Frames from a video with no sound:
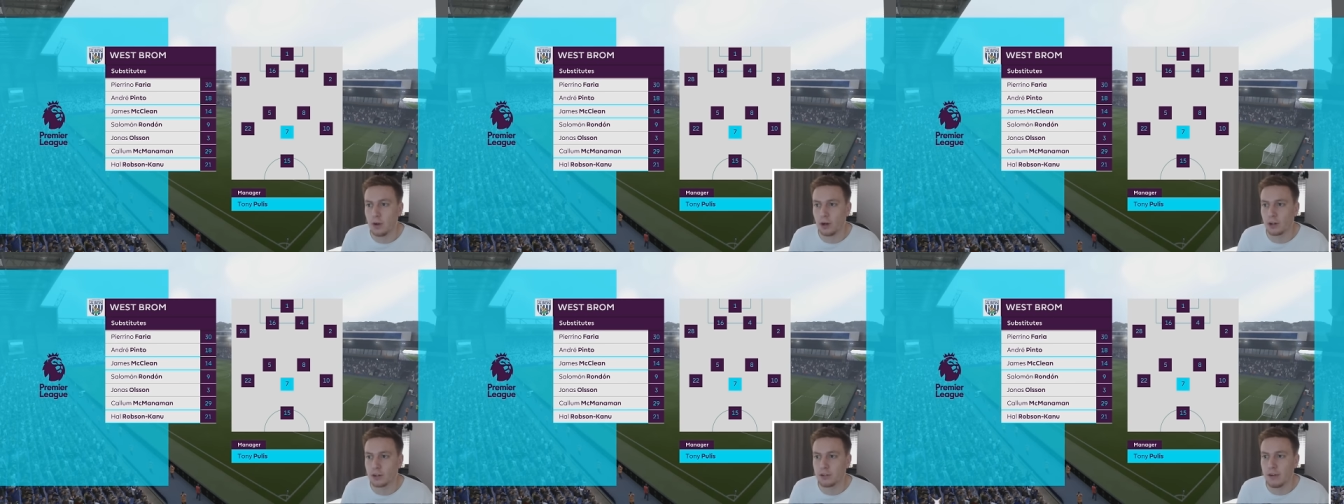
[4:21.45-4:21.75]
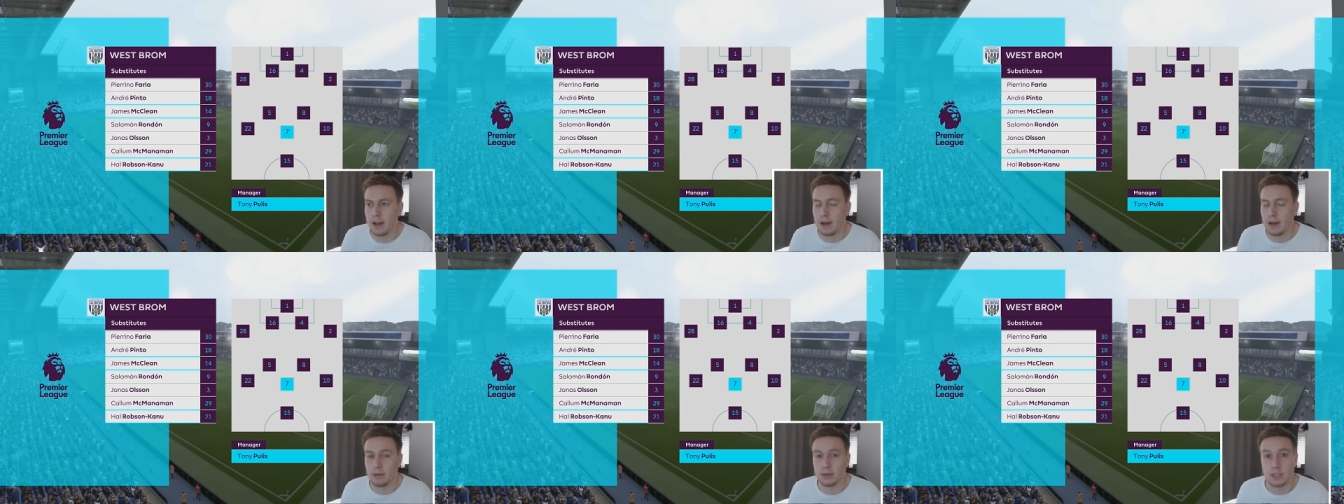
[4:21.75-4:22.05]
Not a
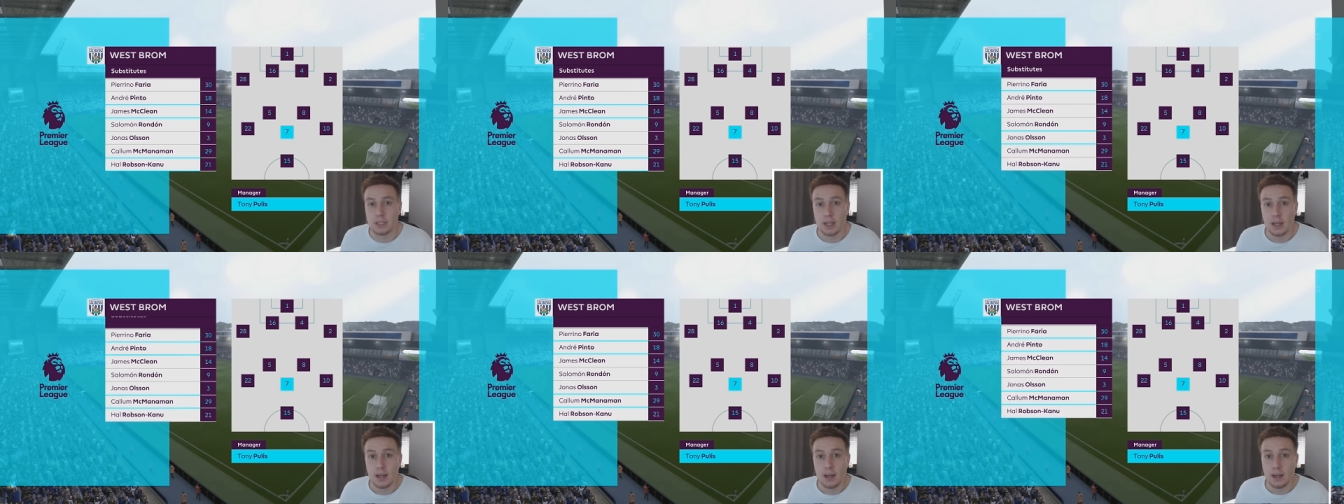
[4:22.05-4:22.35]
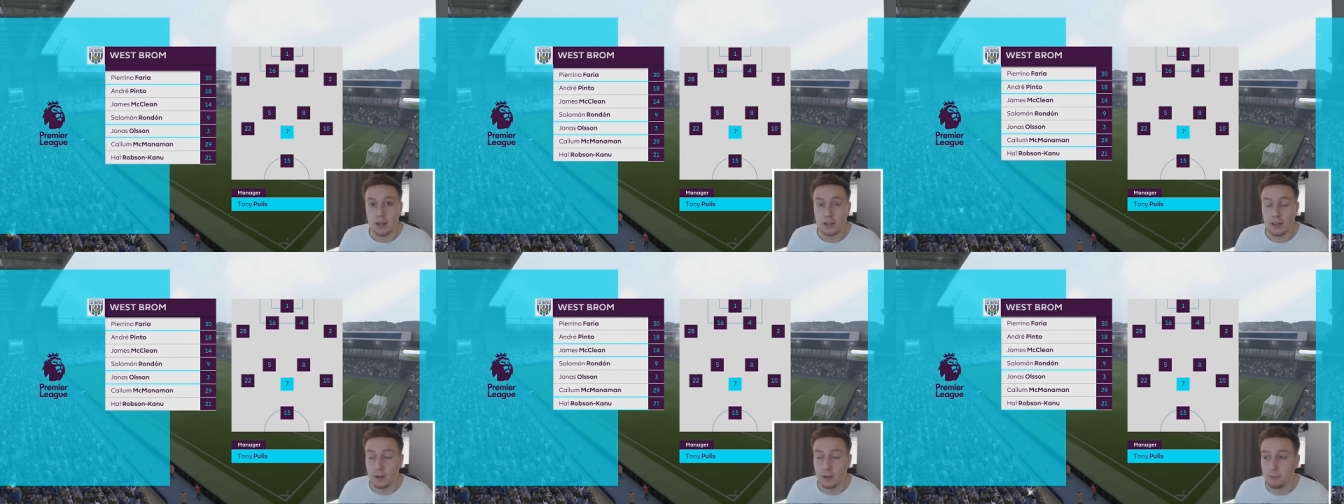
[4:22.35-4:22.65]
ground
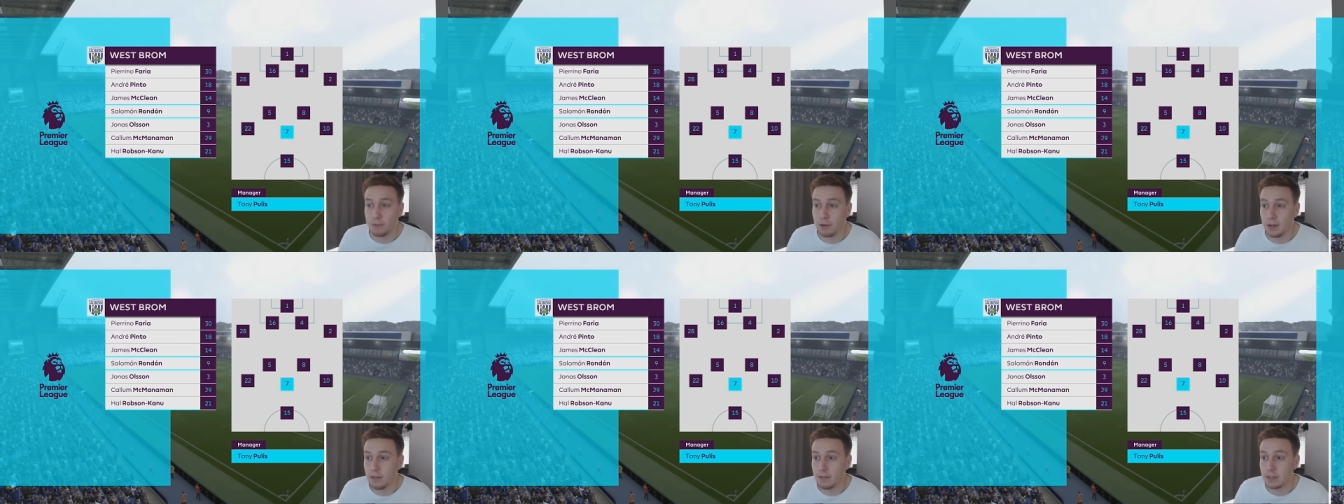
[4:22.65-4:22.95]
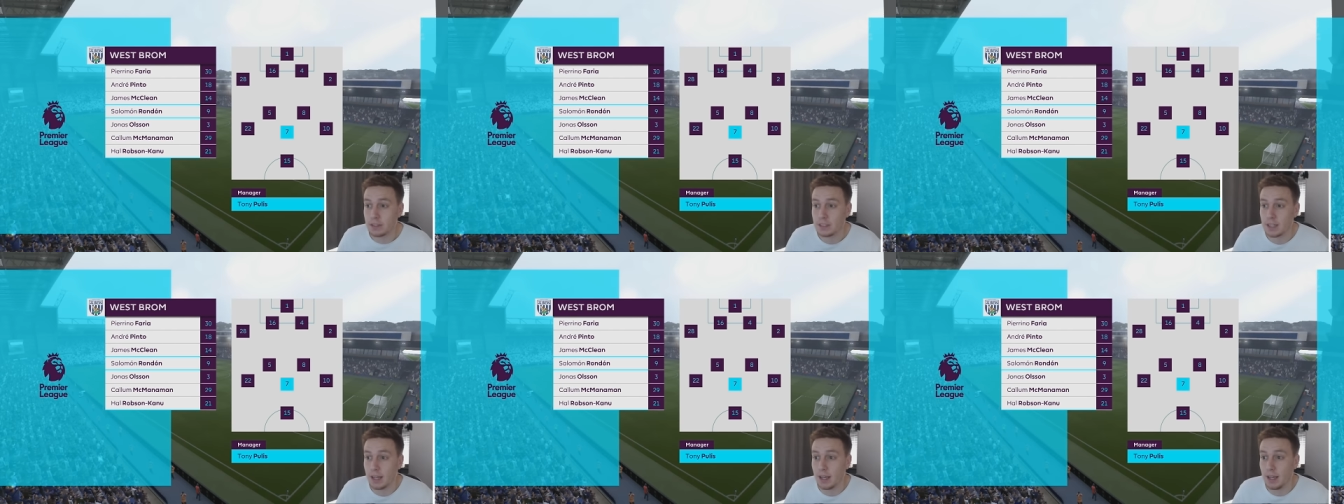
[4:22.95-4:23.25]
that
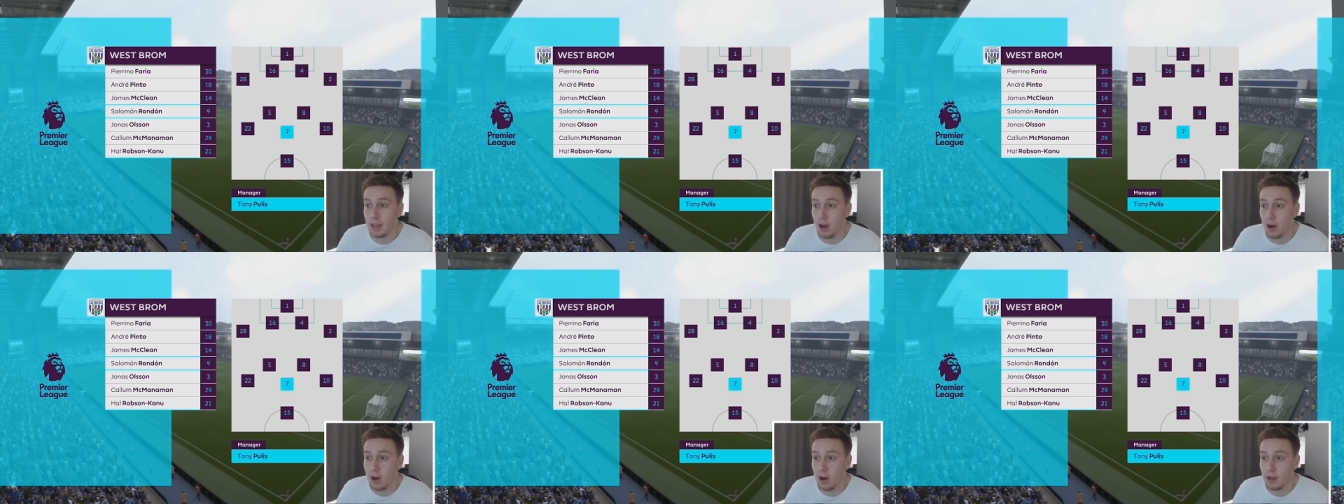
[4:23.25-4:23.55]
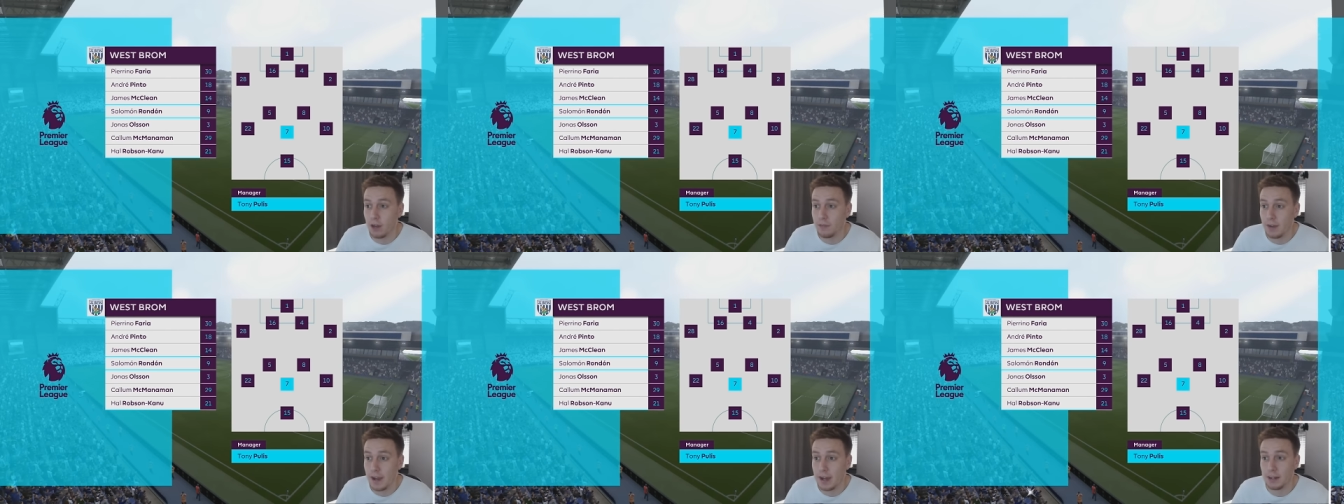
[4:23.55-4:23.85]
previously
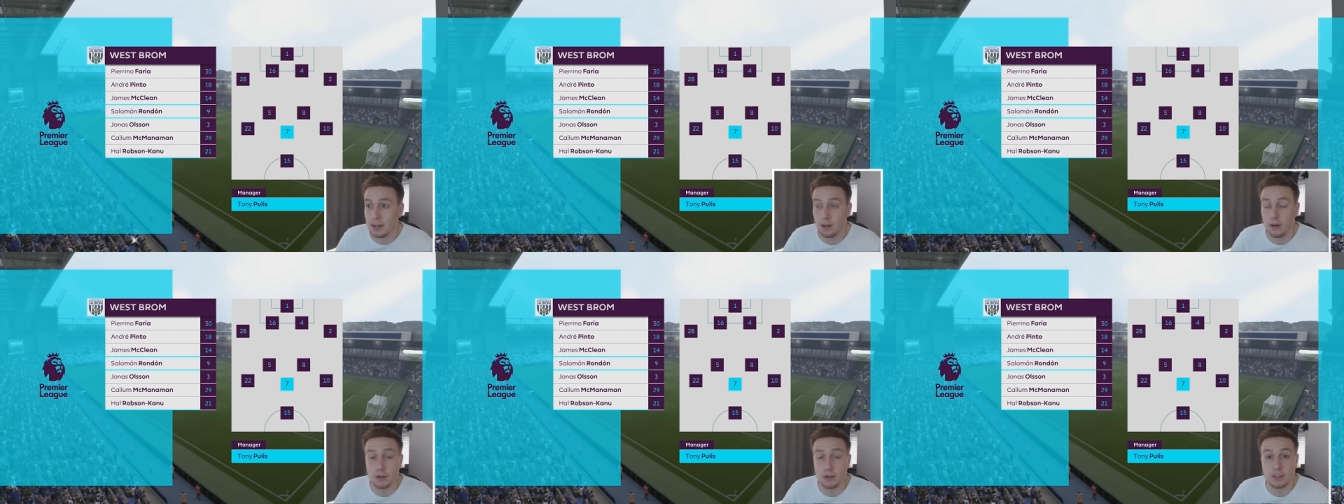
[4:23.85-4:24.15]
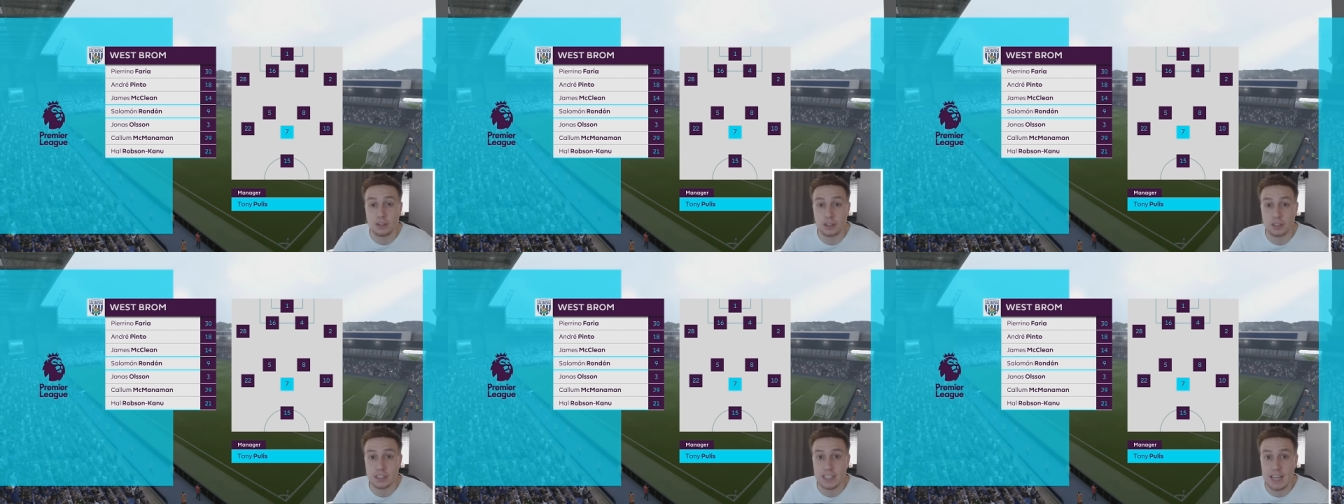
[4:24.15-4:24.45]
I've had a lot
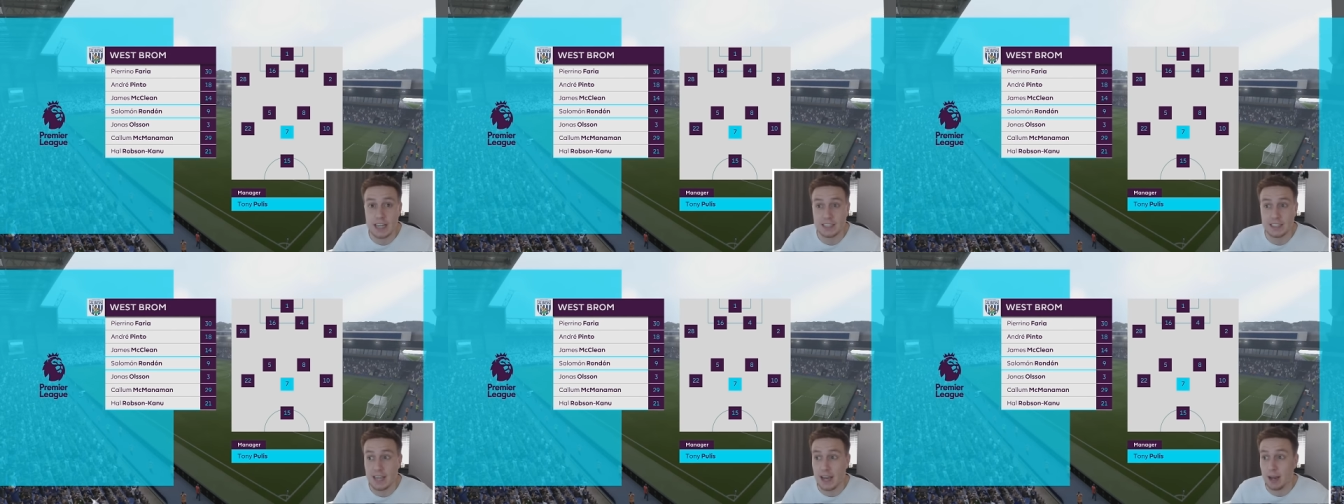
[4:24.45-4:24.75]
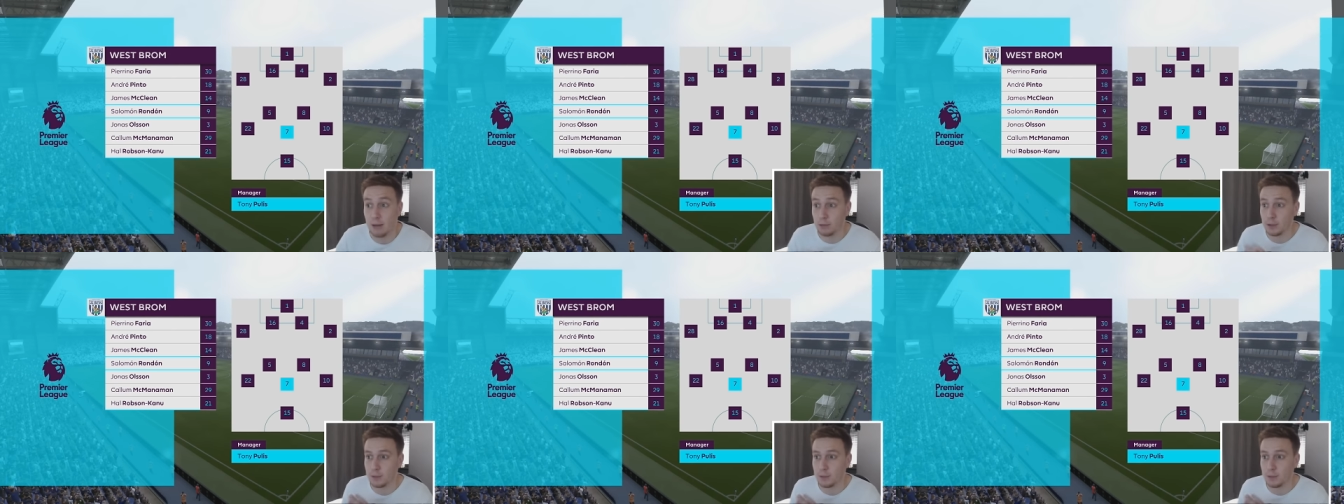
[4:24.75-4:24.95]
of success at.